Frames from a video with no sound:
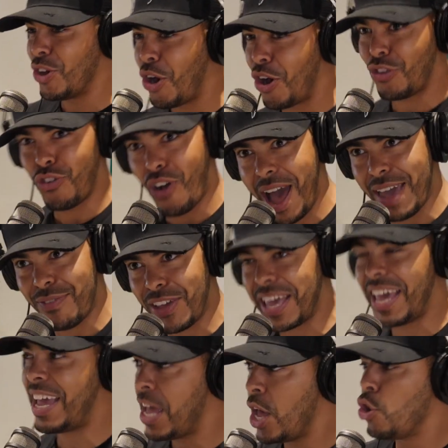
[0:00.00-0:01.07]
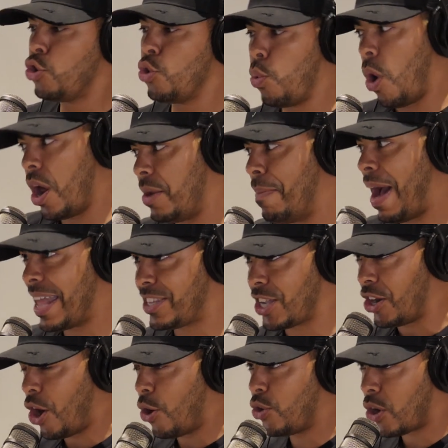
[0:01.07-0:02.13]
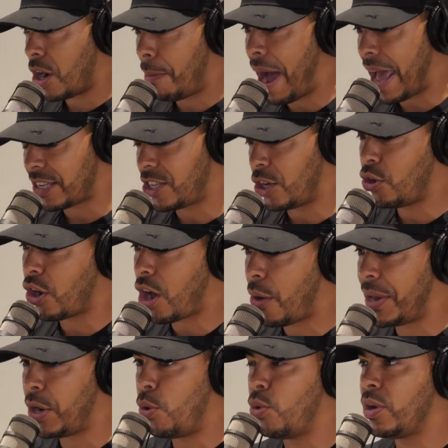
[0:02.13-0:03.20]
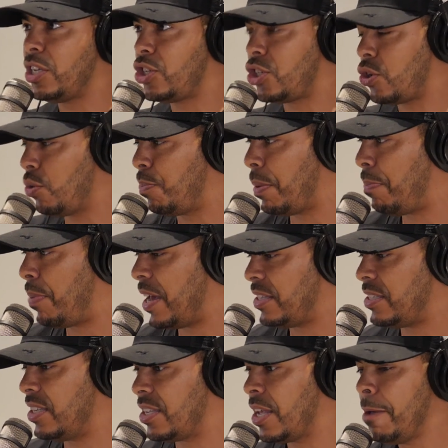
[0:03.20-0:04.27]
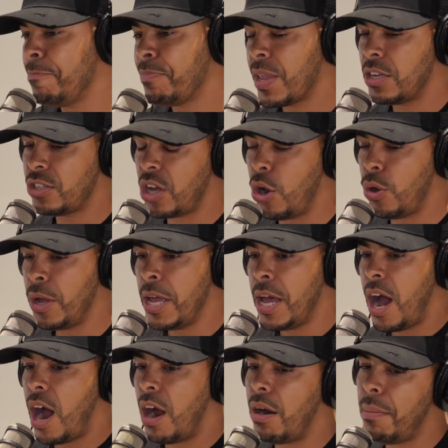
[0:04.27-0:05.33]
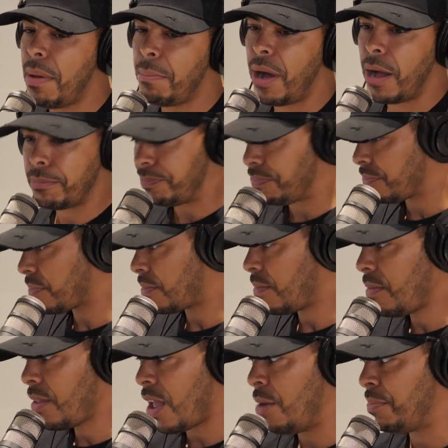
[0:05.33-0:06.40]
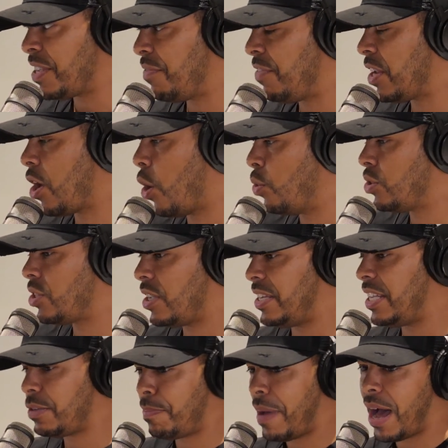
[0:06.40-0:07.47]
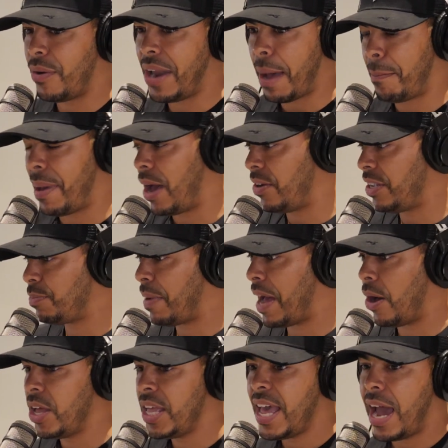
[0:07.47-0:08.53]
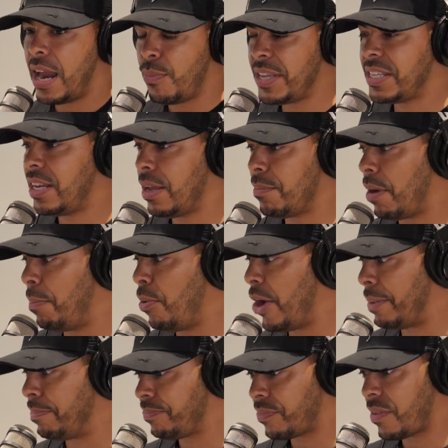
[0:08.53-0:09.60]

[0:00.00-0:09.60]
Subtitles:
You're not driving it. You want man to know you got a bike. So you're going all these stupid places. So I remember I was giving goes to this pal, that pal, this pal. And I went to link my boy.